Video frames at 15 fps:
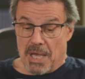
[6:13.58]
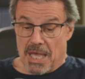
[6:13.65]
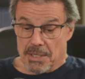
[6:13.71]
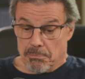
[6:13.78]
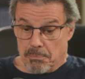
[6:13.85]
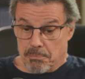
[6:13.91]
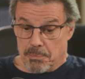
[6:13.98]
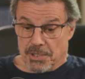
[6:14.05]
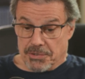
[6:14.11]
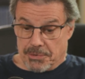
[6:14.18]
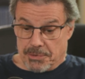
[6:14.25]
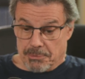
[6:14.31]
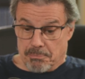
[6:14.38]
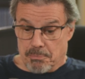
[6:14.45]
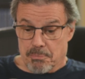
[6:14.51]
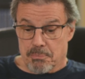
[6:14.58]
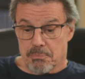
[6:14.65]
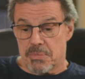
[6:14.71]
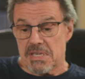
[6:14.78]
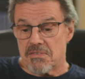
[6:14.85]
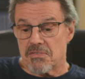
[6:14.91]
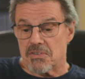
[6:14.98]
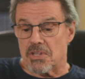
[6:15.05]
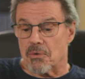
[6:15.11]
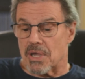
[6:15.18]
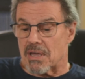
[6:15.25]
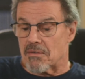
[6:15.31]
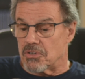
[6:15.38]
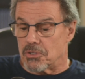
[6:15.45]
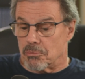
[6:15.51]
But even though
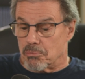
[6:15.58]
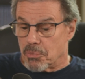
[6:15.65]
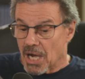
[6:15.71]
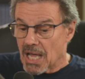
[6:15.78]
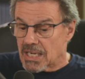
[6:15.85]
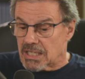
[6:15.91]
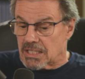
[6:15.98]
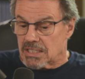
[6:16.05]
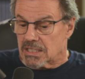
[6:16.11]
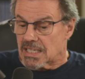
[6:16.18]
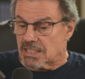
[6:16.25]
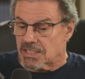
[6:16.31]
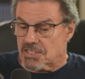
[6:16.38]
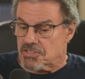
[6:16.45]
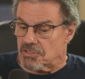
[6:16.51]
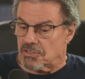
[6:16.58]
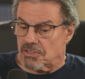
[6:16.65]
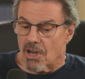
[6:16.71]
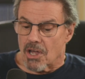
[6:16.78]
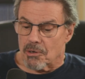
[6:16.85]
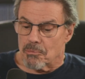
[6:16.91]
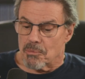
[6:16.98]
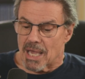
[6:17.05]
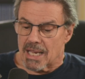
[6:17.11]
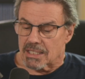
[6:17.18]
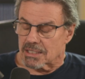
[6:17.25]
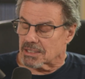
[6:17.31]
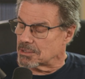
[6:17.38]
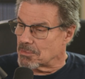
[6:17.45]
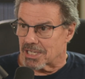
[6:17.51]
we have a new body, that doesn't
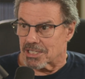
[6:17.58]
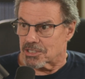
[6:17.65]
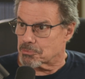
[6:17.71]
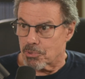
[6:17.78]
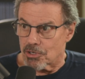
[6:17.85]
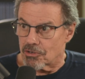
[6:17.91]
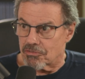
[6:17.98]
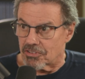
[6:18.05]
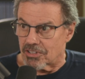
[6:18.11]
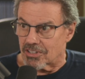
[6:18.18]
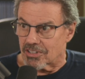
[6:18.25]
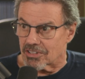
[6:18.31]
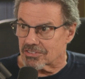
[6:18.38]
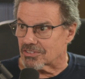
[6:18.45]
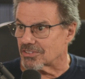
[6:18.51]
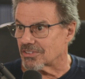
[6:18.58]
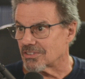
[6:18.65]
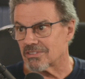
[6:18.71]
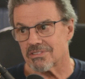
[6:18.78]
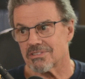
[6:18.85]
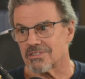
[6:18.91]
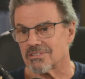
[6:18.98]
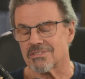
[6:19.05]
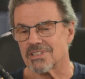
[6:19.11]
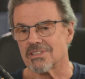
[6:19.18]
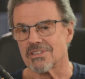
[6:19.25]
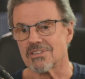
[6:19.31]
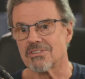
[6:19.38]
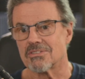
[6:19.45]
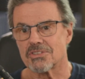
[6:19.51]
automatically make us perfect or,
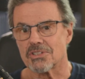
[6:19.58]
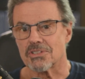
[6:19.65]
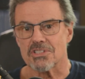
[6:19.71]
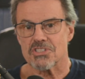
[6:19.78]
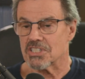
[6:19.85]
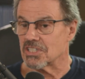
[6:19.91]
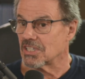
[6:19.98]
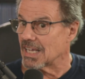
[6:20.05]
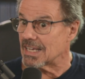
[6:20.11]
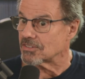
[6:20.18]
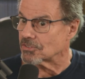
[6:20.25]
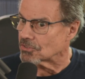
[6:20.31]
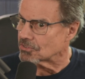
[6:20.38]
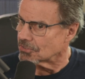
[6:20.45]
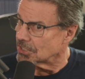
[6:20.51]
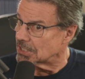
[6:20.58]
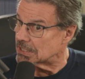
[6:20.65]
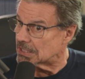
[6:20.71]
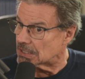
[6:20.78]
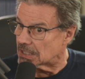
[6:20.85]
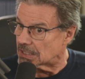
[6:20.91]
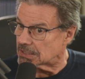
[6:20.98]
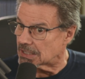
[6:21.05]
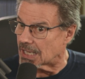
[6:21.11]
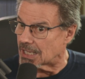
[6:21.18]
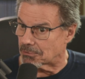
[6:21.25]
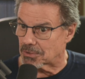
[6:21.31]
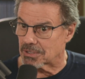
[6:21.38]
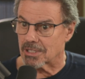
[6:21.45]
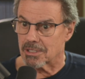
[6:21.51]
you know, turn us into angels or anything like
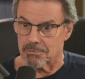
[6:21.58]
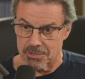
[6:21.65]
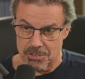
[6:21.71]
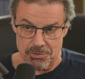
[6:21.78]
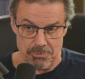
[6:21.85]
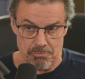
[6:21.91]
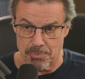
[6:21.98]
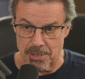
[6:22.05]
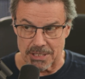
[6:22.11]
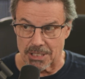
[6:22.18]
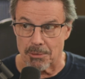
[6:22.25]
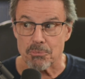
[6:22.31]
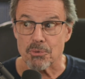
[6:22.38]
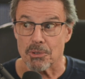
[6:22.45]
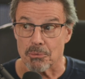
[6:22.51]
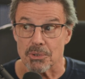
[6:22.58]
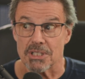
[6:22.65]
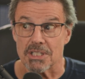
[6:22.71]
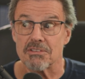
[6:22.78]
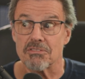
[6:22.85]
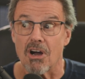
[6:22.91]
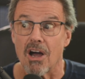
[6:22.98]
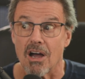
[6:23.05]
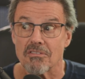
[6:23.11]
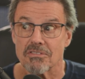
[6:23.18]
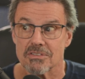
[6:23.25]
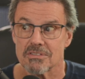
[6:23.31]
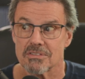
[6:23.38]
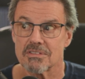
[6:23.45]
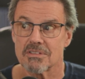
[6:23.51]
that. We got to just pick up where we leave
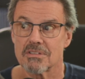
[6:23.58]
off.